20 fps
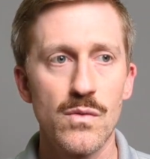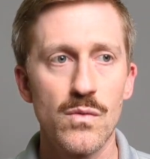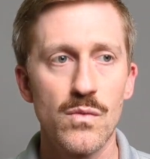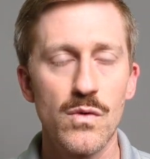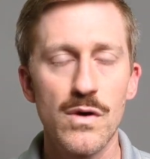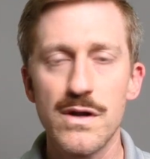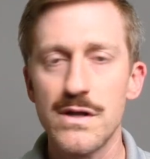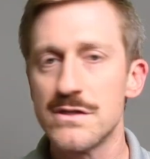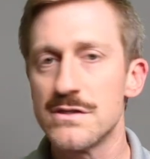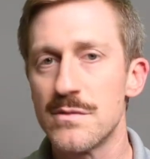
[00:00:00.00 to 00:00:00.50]

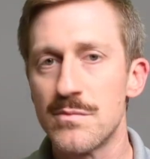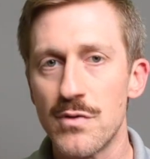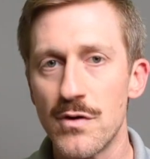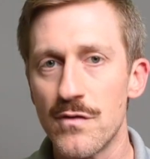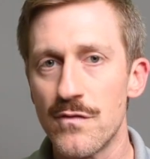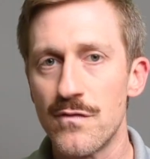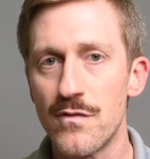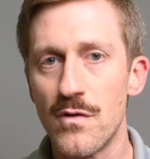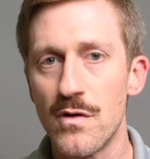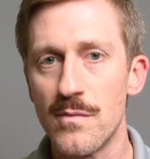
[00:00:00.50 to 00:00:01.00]
what is a
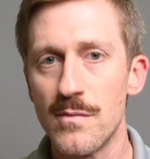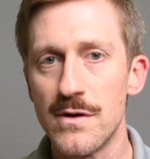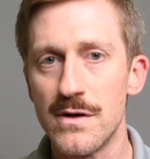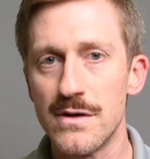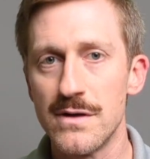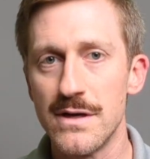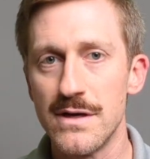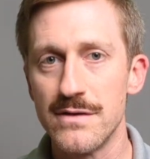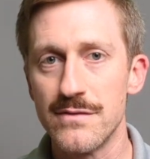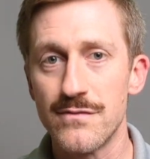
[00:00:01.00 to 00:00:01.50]
pro
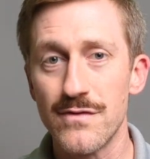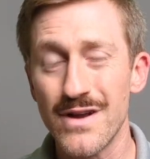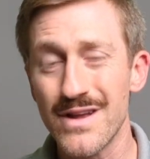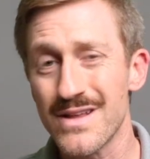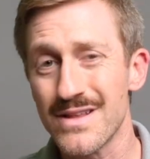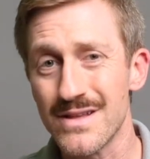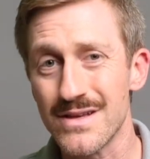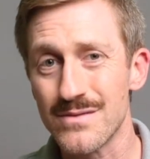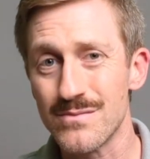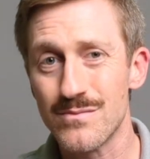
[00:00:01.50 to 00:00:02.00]
forma, and
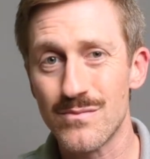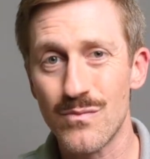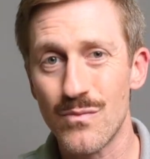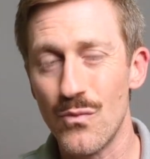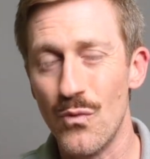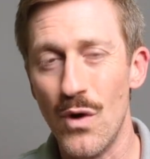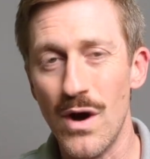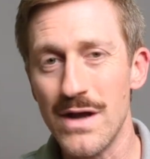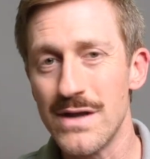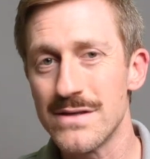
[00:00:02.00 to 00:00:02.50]
frankly,
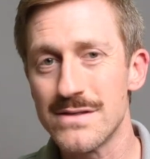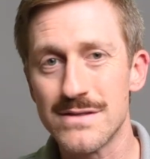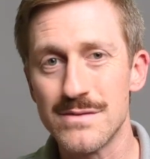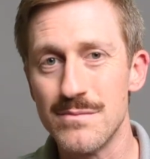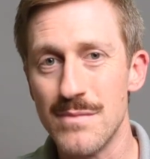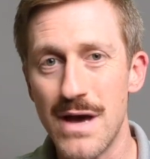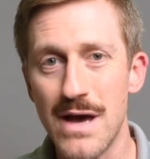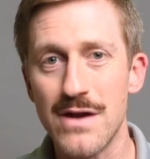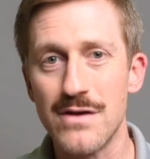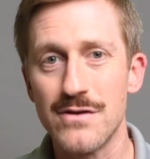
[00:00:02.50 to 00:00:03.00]
why does
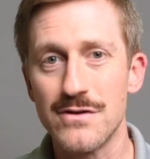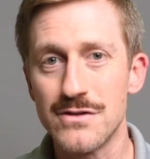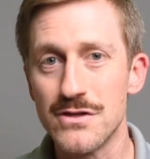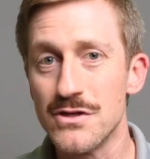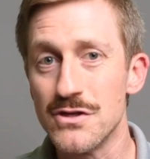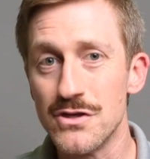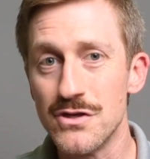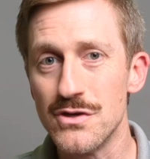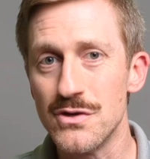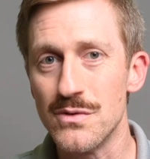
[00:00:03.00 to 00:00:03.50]
it matter
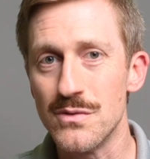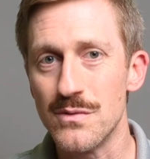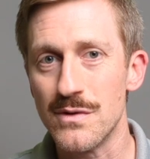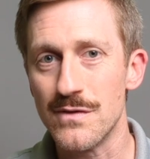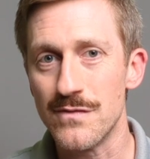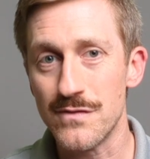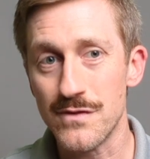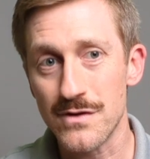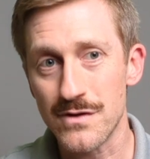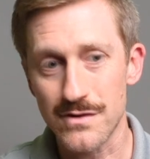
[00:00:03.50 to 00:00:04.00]
to you
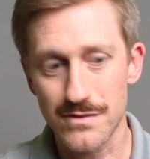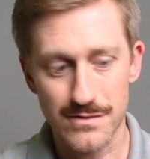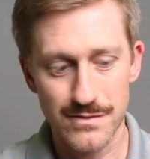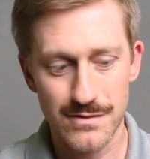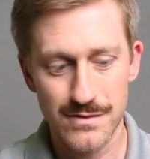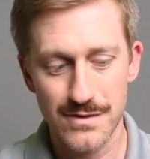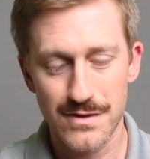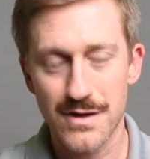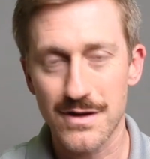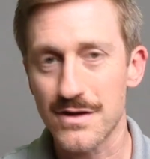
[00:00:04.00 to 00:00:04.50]
if you're
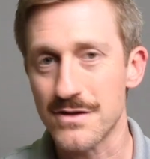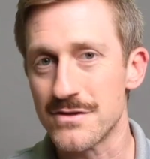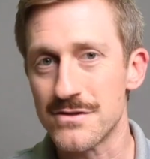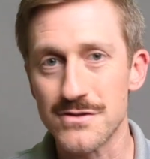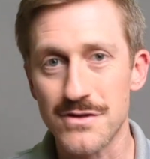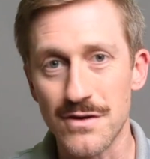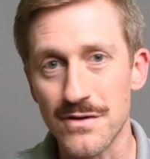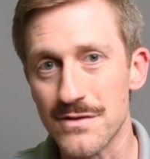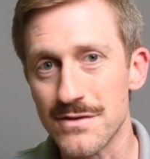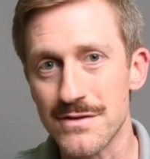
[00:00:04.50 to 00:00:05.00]
a
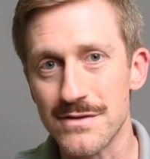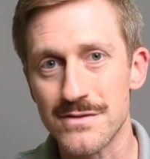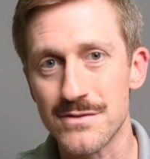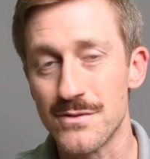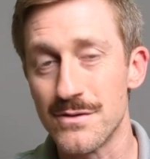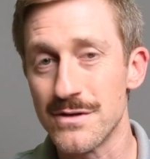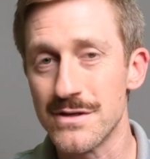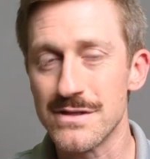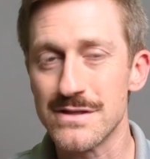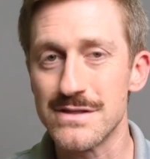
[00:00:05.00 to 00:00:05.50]
consultant
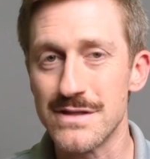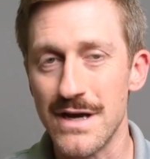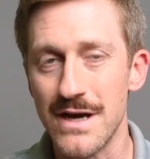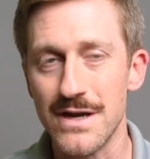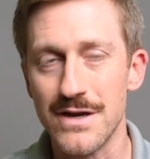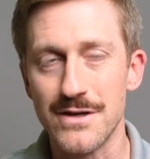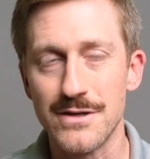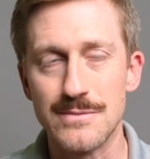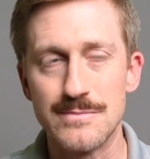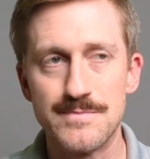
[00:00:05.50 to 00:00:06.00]
or a
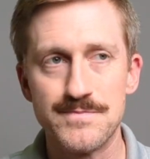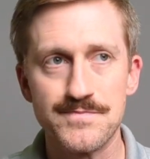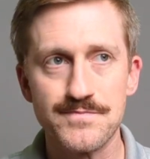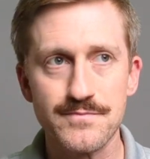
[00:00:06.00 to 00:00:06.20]
designer?